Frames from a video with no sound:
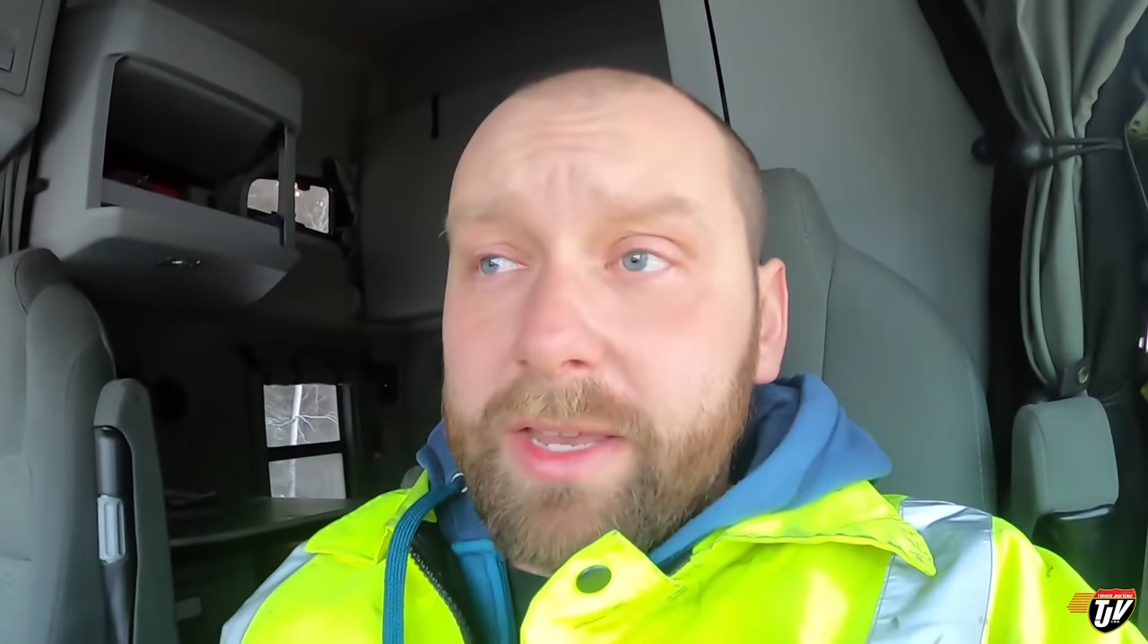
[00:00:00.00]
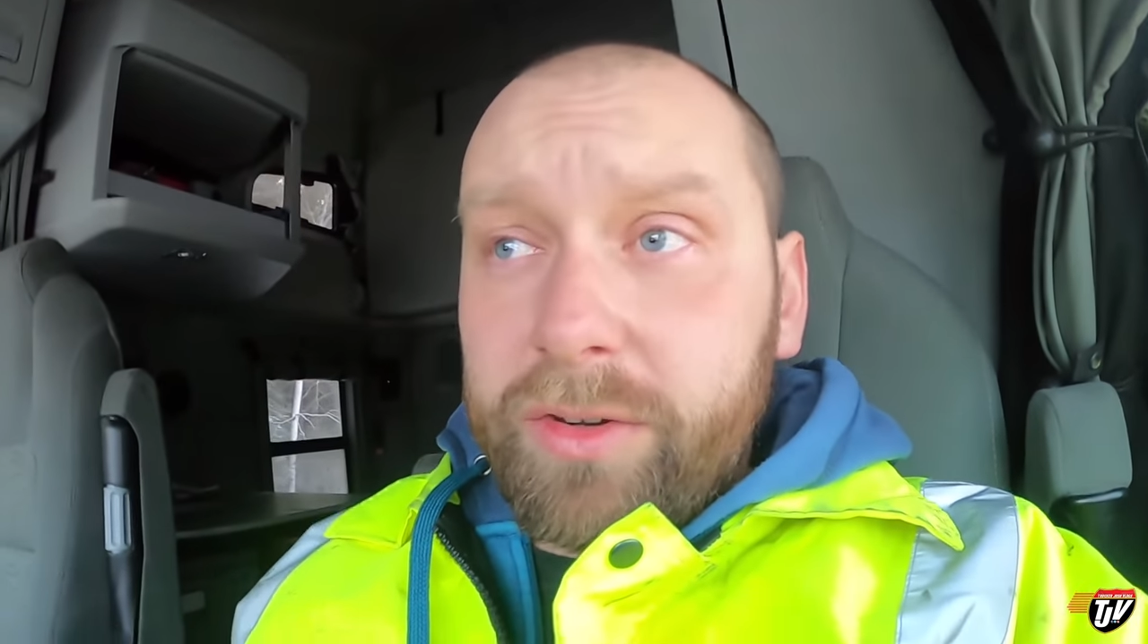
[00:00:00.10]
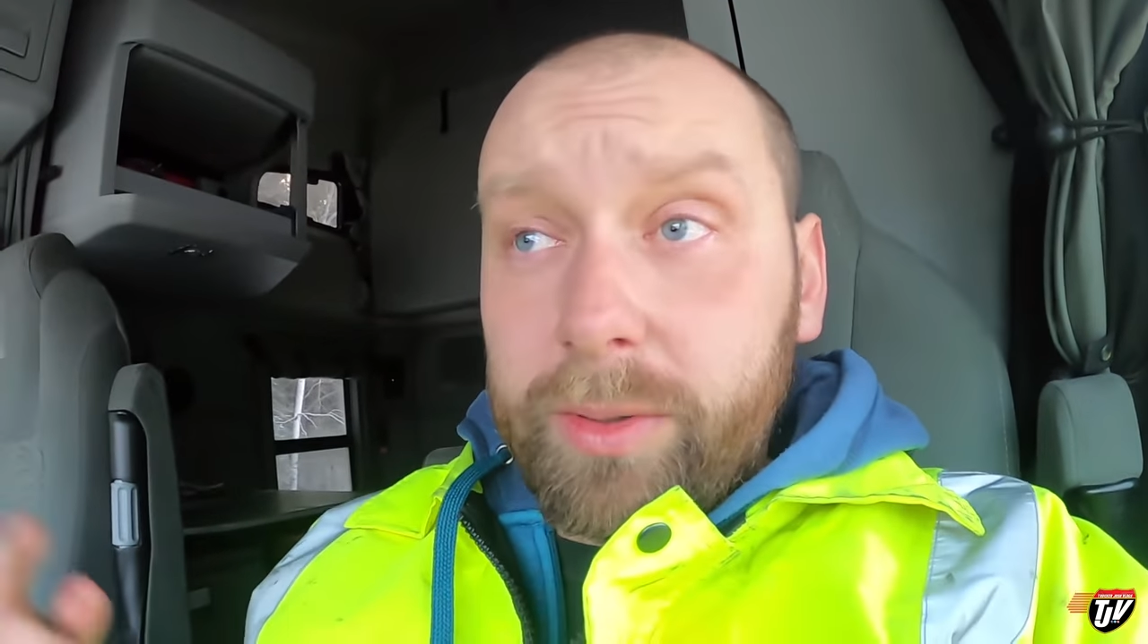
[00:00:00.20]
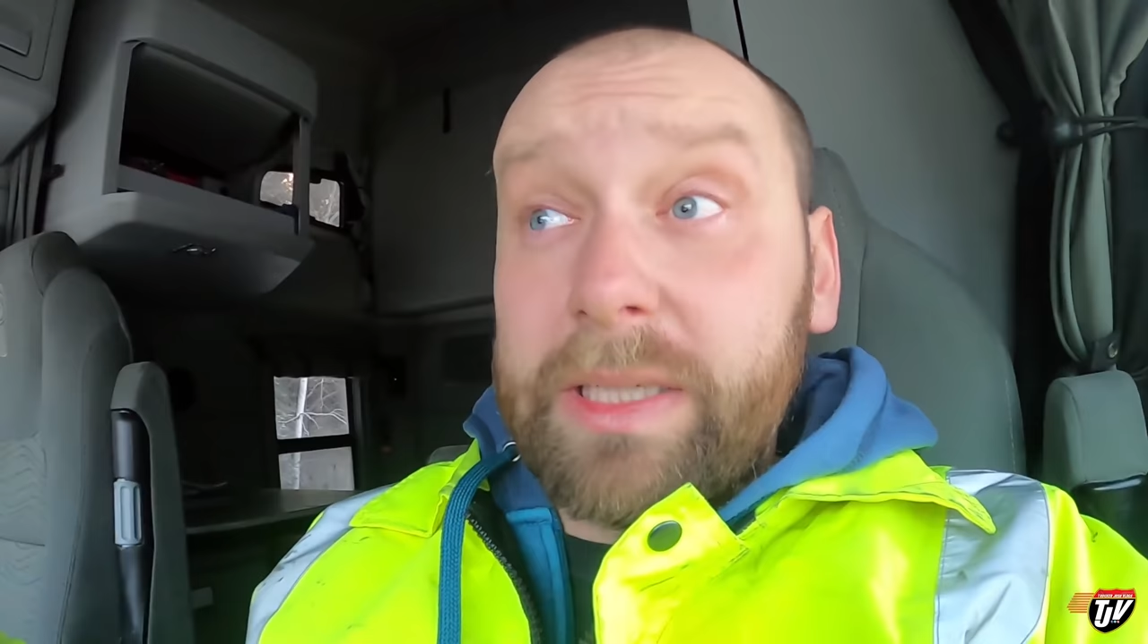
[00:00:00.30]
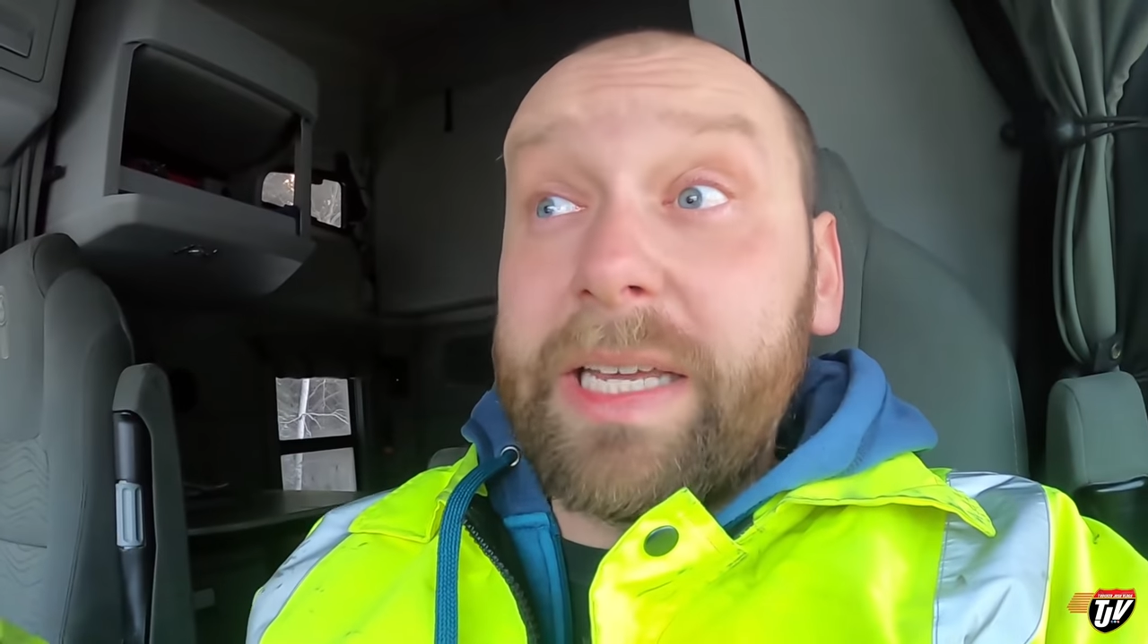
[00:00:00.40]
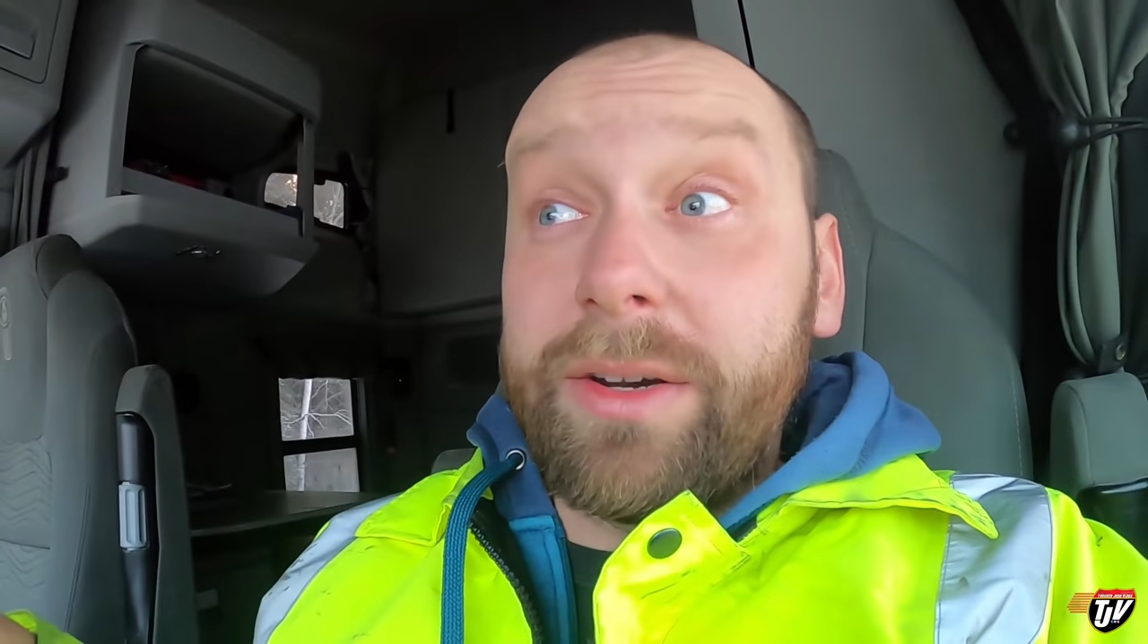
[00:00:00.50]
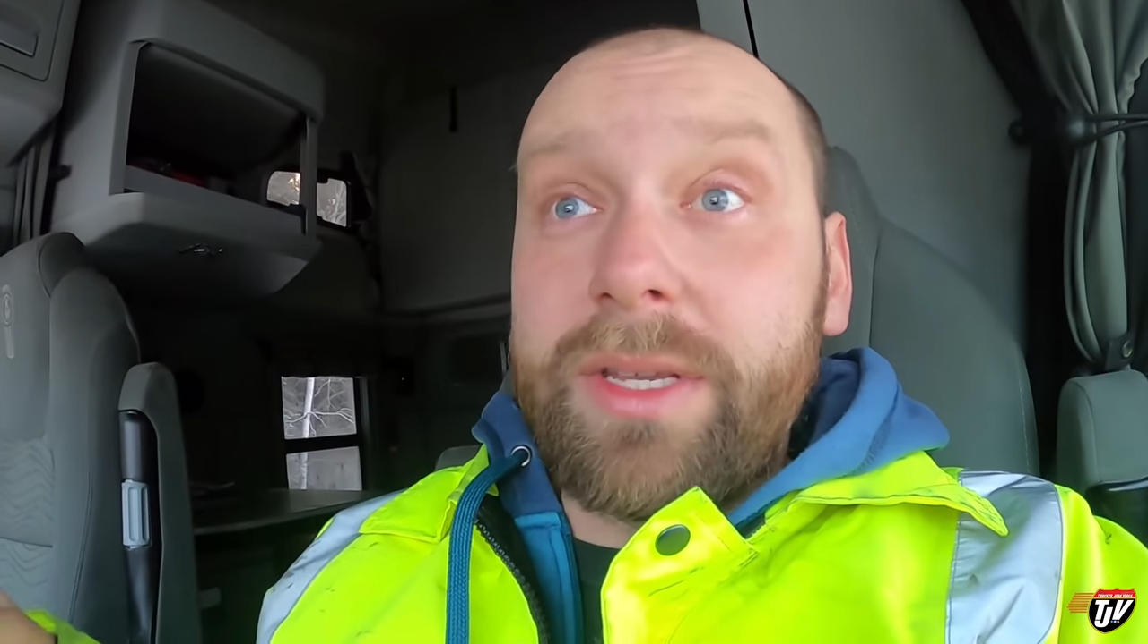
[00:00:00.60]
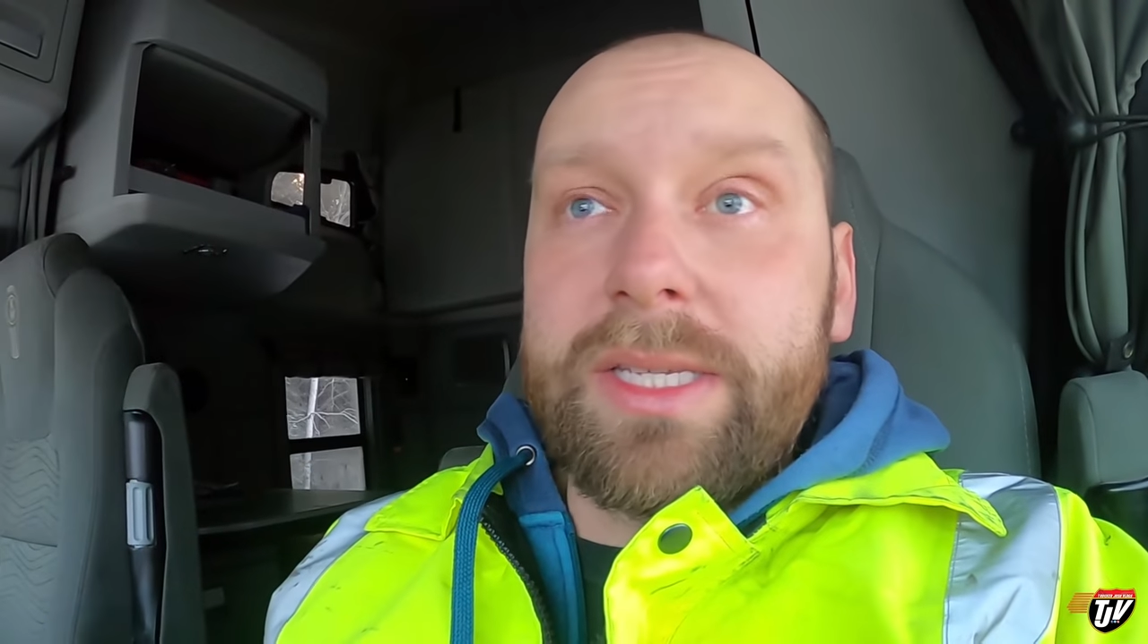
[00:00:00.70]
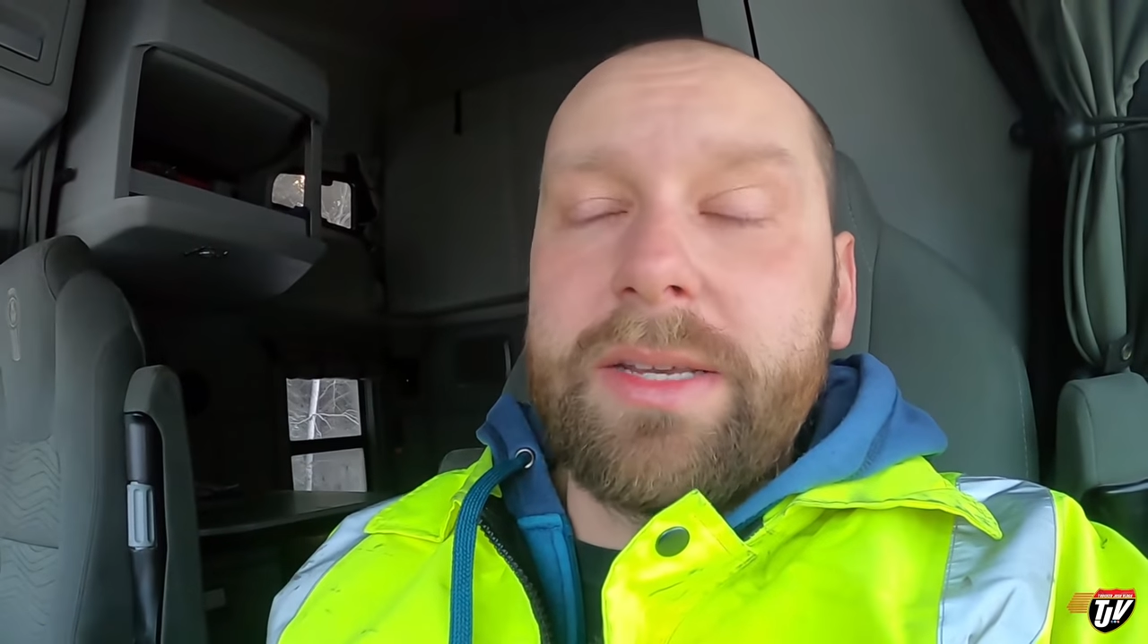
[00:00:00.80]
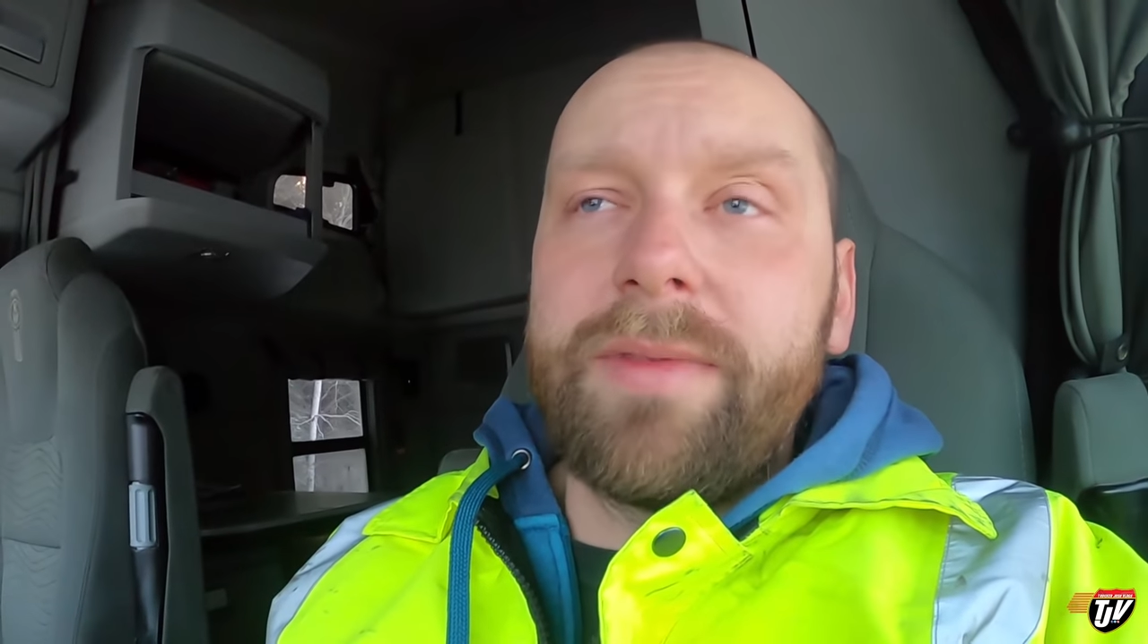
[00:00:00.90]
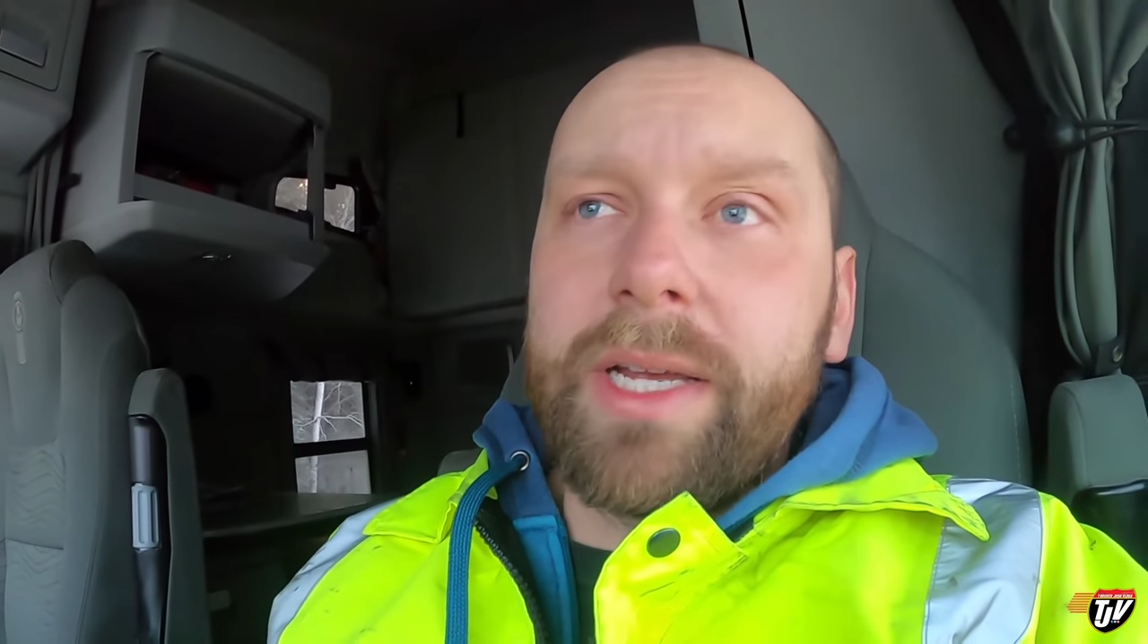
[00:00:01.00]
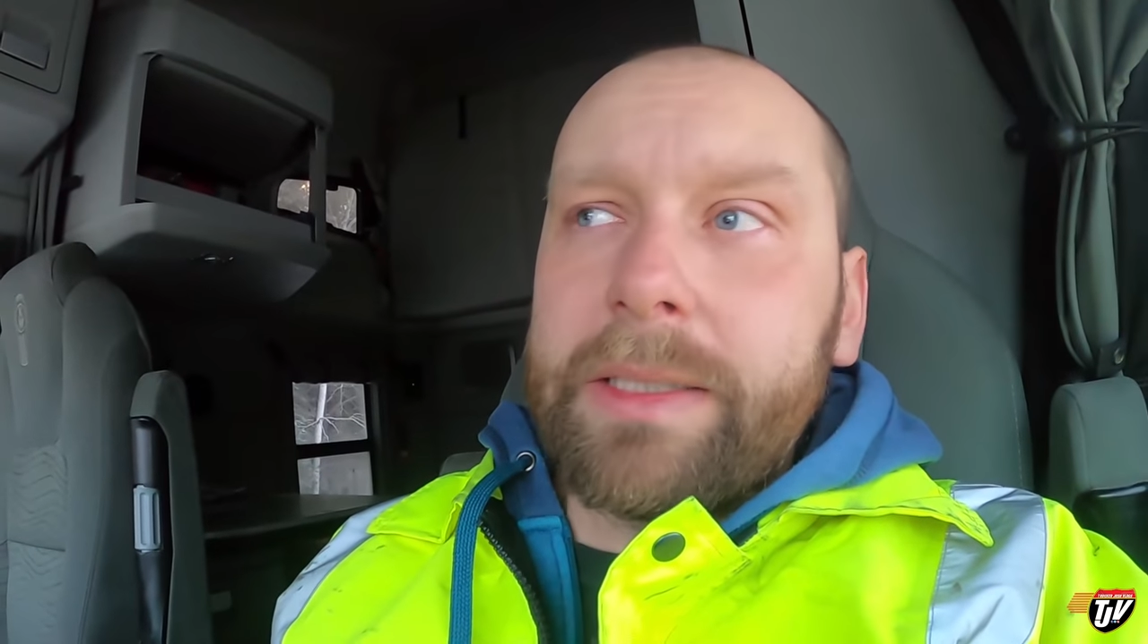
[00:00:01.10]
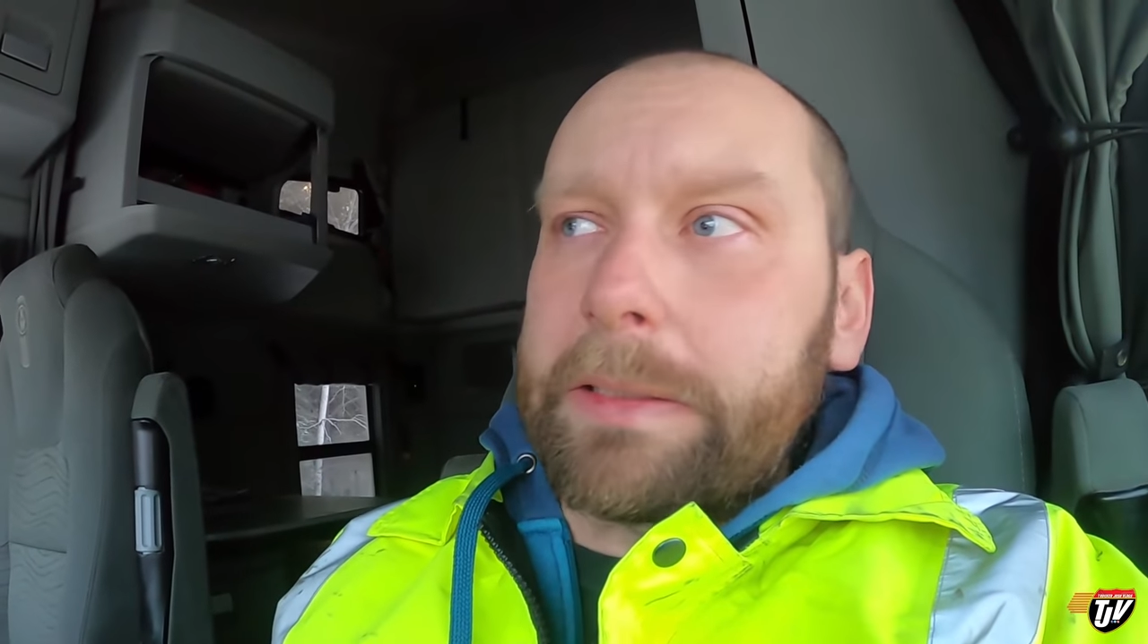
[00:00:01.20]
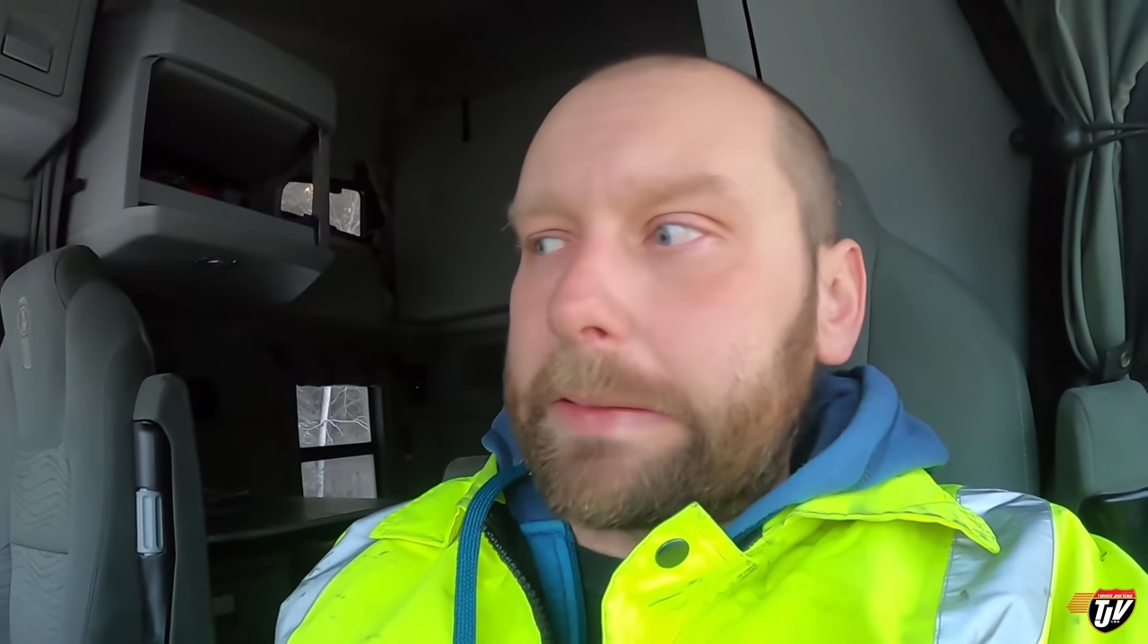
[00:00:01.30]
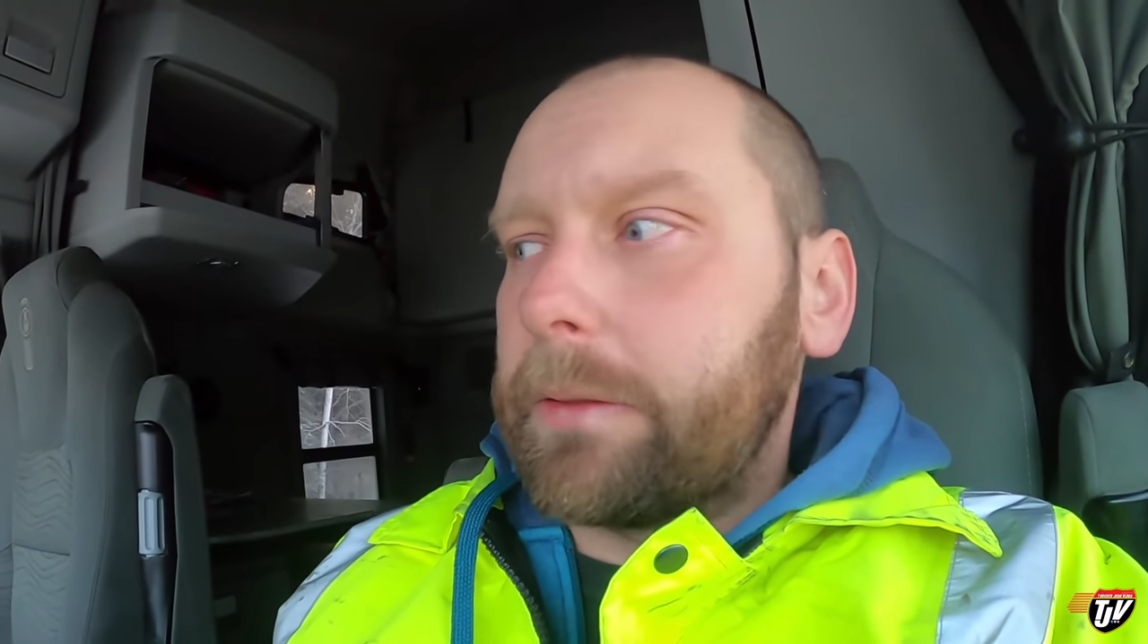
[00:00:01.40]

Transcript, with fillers: into it later this evening.